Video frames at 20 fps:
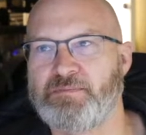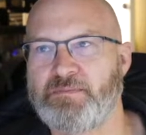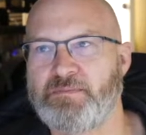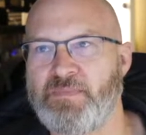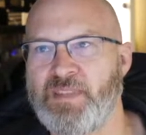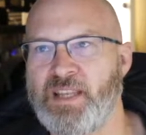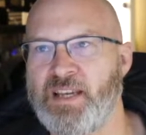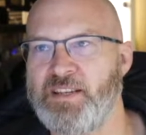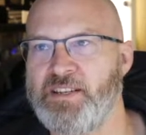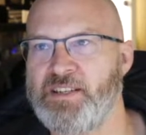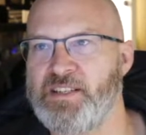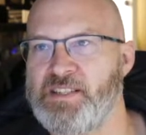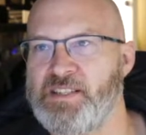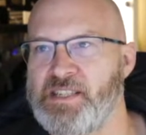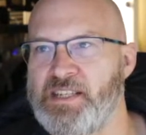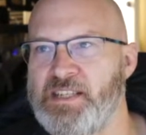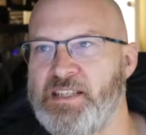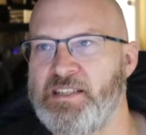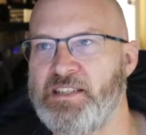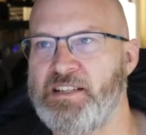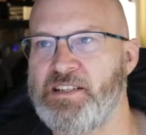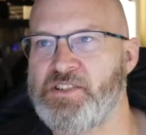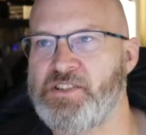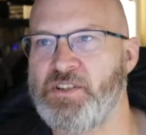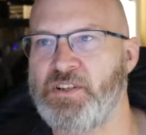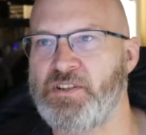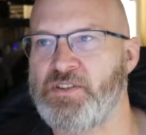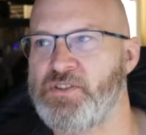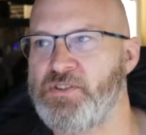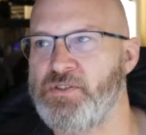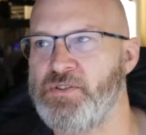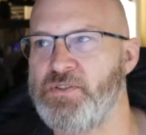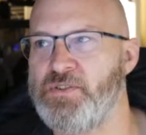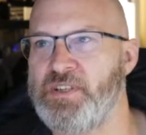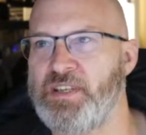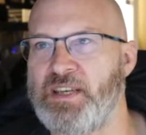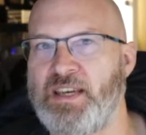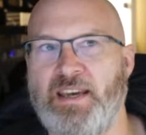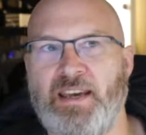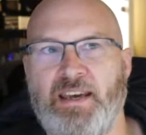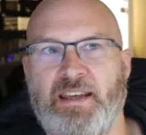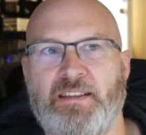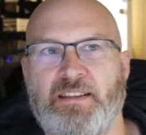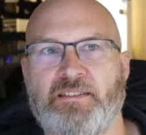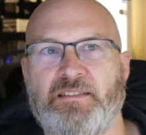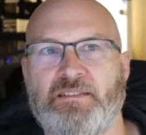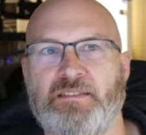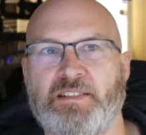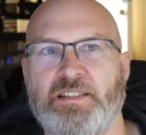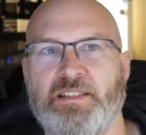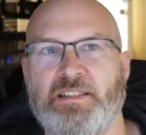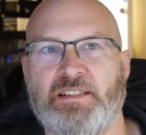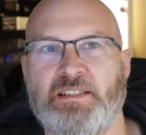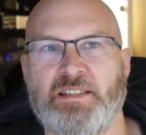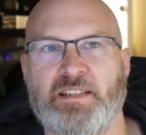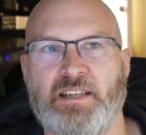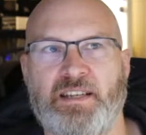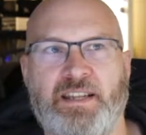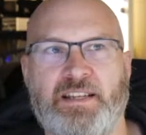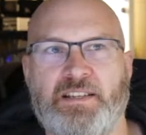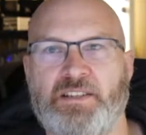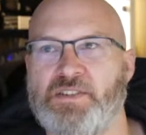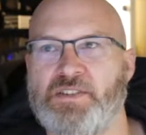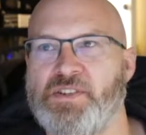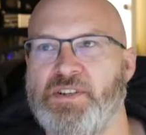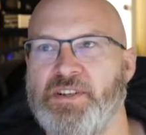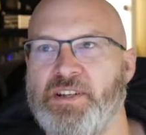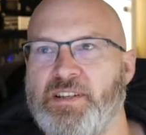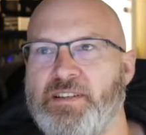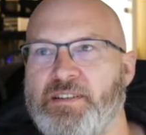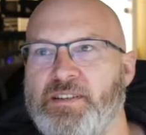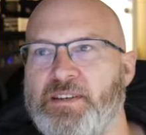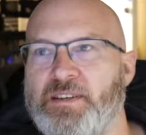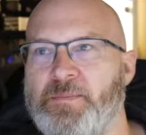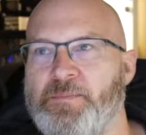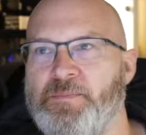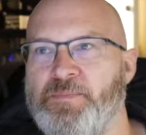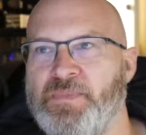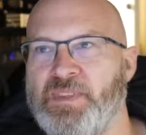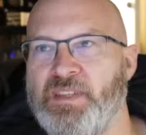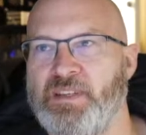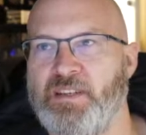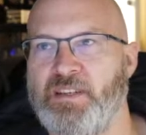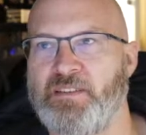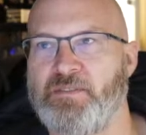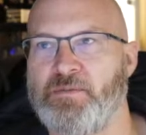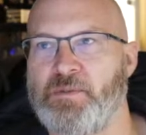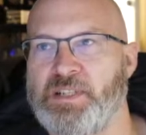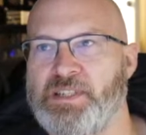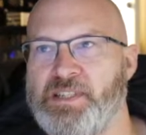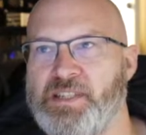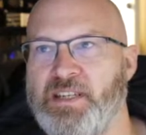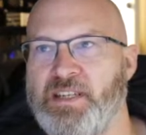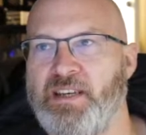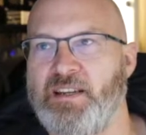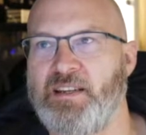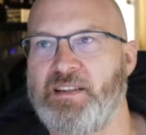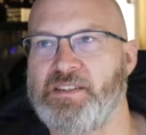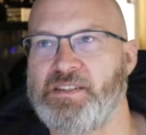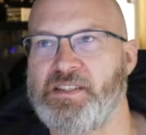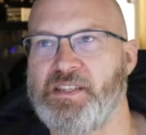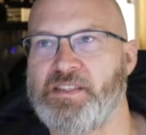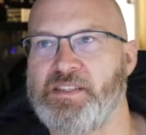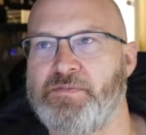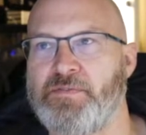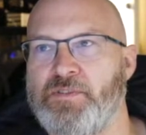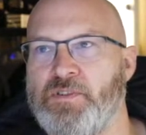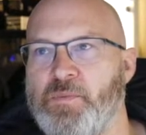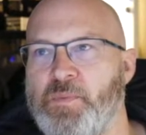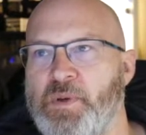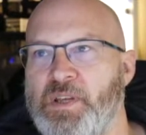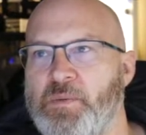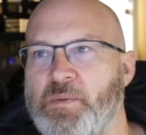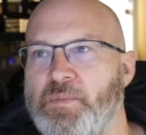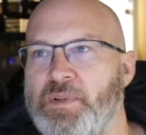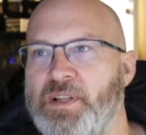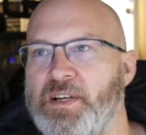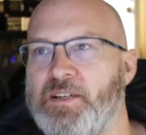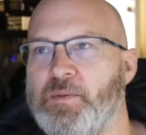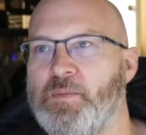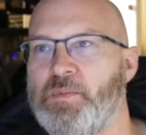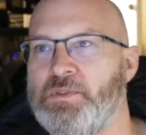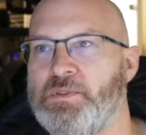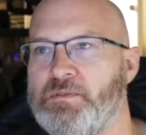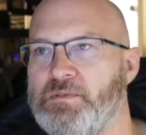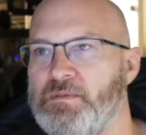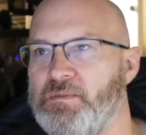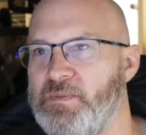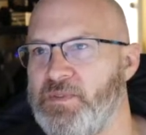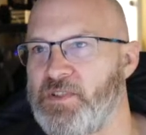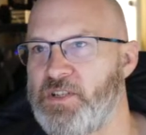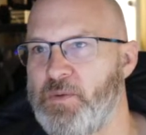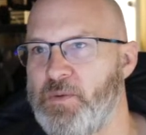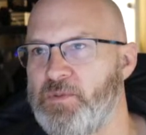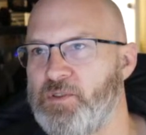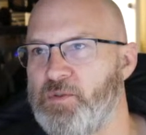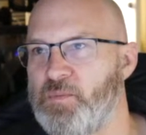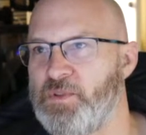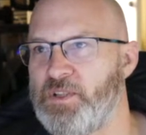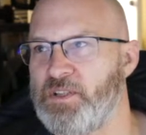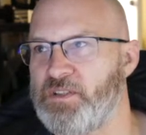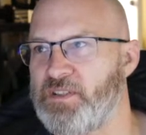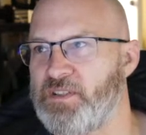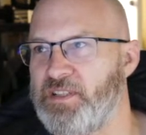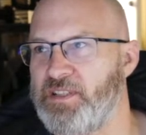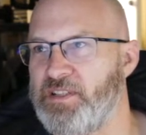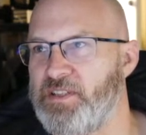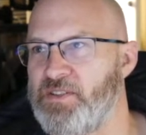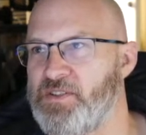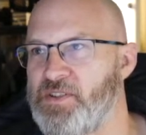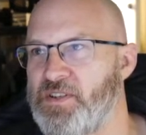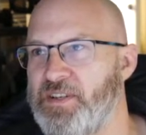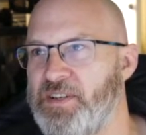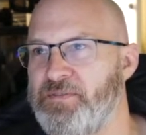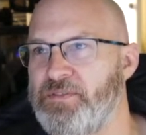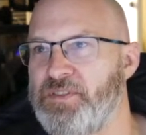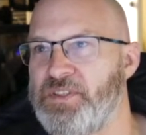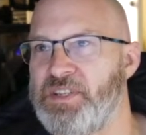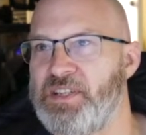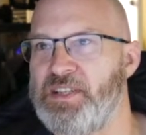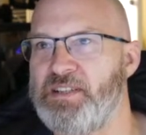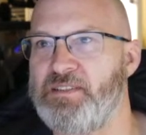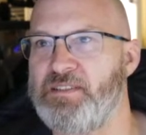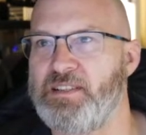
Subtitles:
And you can see that it's got two CAN connectors on it. And once again, it's this 4-pin pluggable terminal block that I use on everything.